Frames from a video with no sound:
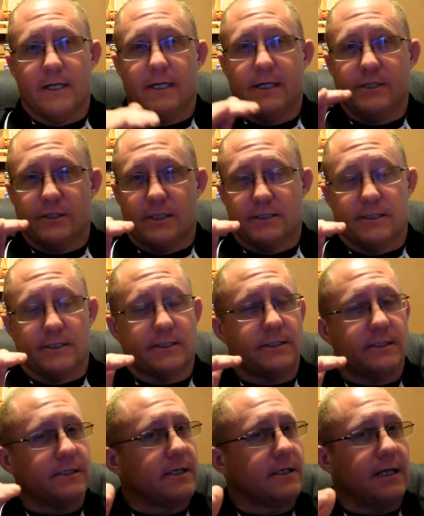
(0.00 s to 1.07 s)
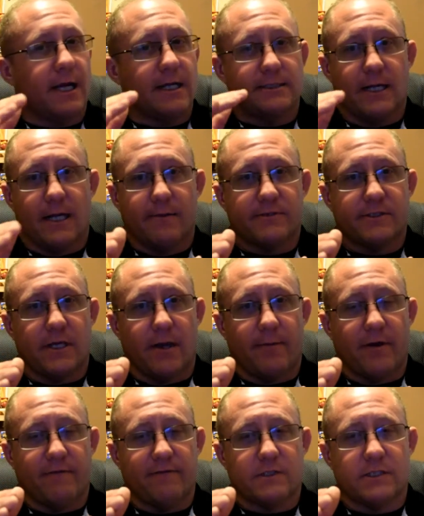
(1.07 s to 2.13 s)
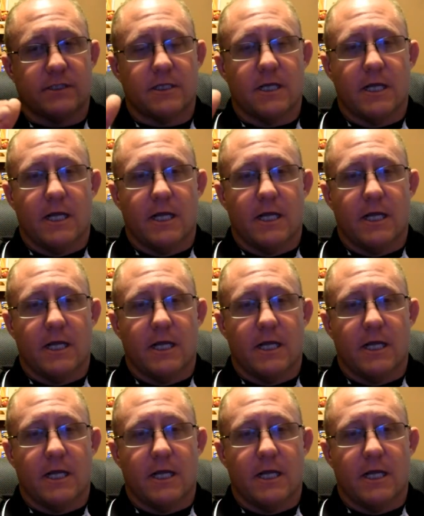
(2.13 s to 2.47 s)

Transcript: This is a nighttime stop, obviously.